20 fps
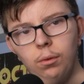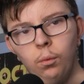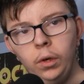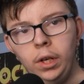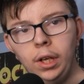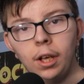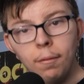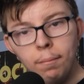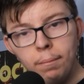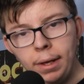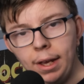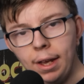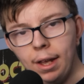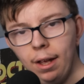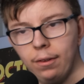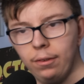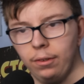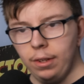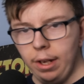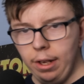what he can be
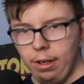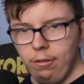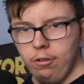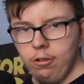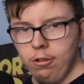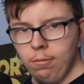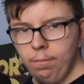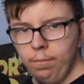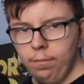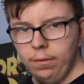as an angel.